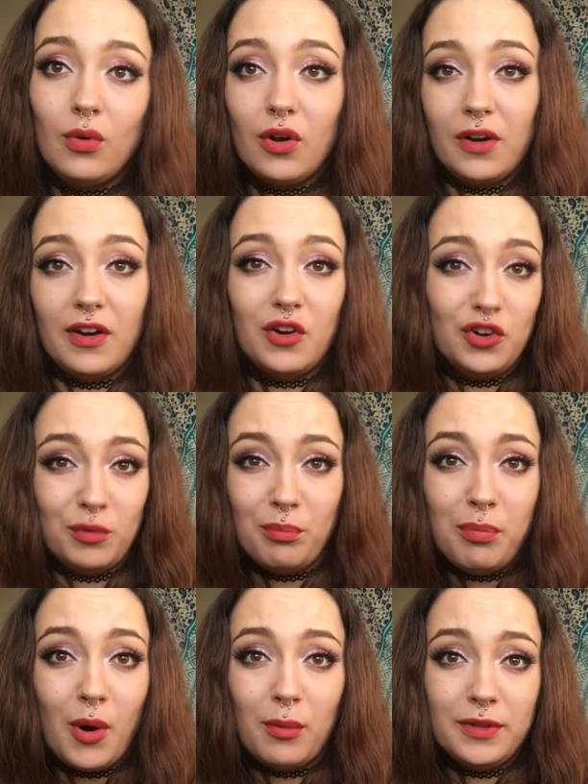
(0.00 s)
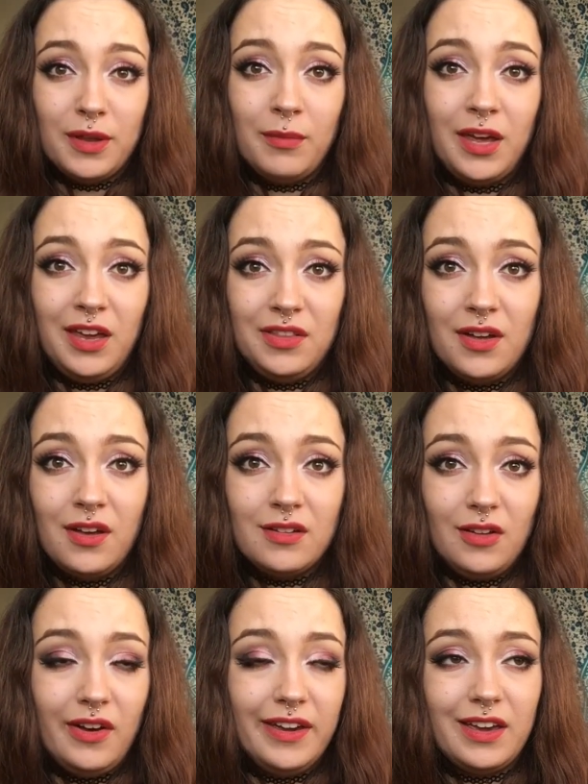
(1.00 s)
and I couldn't pop them either.
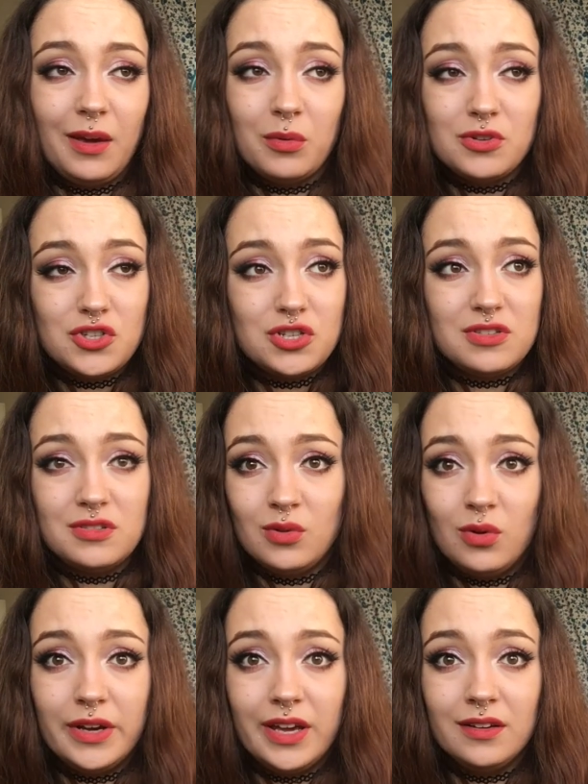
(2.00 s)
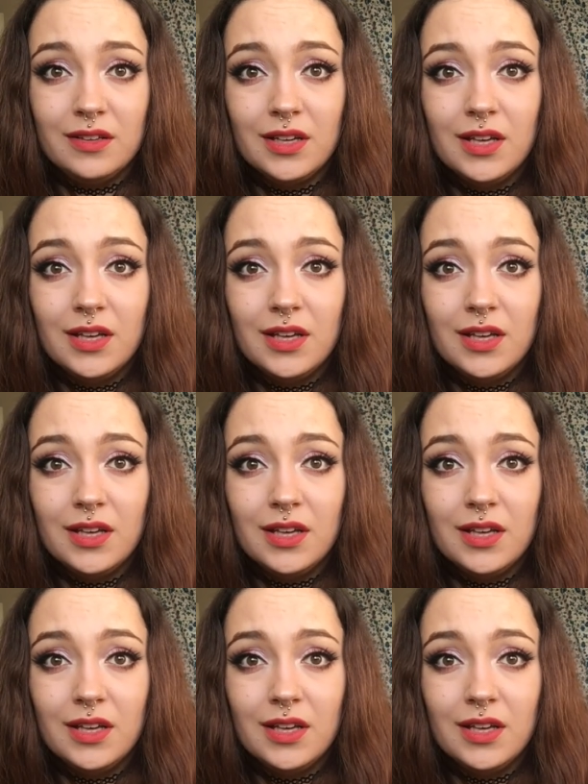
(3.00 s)
Like, it was just annoying.